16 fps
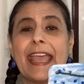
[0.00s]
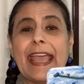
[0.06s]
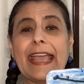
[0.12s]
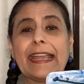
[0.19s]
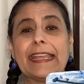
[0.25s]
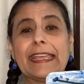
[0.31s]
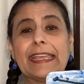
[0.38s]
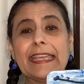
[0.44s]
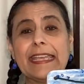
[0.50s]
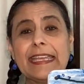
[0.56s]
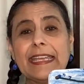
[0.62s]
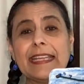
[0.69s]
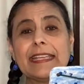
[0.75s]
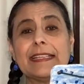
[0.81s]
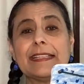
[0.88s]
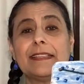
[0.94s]
And
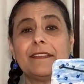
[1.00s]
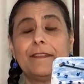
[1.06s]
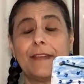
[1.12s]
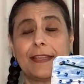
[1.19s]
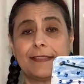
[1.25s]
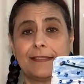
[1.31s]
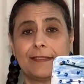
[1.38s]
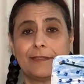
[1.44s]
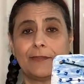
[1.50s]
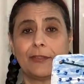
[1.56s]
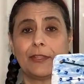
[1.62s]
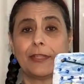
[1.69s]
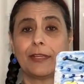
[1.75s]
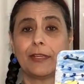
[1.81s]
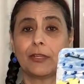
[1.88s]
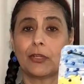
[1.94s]
it is a festival
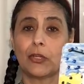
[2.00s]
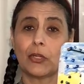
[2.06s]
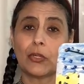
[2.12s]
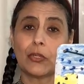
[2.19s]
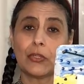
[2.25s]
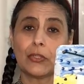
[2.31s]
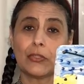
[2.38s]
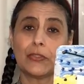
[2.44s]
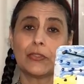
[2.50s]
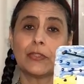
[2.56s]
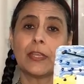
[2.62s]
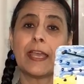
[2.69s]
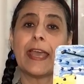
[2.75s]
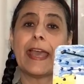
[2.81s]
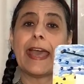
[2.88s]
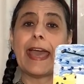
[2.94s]
that occurs
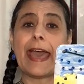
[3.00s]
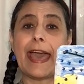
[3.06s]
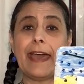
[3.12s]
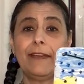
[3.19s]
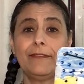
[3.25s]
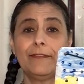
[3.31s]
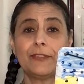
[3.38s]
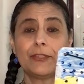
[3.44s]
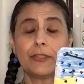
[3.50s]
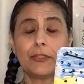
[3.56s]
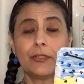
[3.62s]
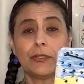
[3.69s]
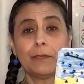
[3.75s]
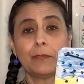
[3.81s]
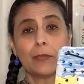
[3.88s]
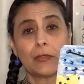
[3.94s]

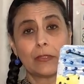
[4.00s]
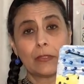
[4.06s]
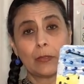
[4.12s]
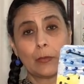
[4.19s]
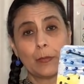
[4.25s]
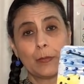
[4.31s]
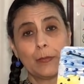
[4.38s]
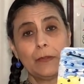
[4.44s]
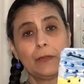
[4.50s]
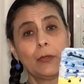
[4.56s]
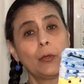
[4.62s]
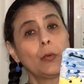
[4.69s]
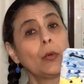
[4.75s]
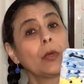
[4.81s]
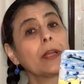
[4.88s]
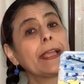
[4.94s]
after Muslims
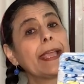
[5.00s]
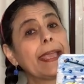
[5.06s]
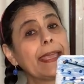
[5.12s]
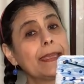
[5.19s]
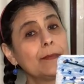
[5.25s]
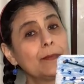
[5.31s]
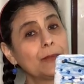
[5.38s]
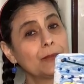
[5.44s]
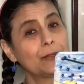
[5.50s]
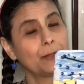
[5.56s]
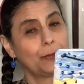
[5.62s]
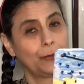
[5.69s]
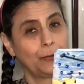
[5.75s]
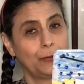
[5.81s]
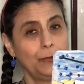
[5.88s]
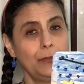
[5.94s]
who are able
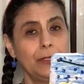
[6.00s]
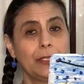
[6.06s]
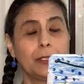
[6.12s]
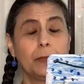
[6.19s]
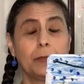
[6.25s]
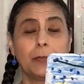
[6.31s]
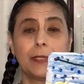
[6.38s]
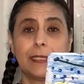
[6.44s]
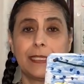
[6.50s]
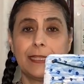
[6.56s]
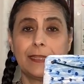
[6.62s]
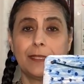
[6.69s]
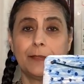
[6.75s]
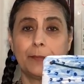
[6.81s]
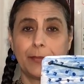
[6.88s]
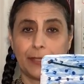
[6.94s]
to complete
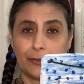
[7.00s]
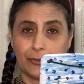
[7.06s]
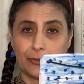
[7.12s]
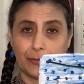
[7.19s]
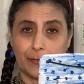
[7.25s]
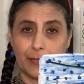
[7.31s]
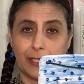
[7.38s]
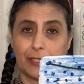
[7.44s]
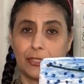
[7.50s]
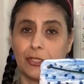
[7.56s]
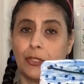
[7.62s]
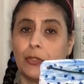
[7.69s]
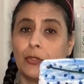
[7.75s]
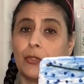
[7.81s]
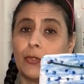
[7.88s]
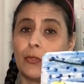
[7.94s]
the pilgrimage
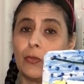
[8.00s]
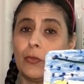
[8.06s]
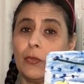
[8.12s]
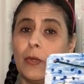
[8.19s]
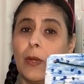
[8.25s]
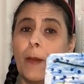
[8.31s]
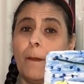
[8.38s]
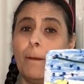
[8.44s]
to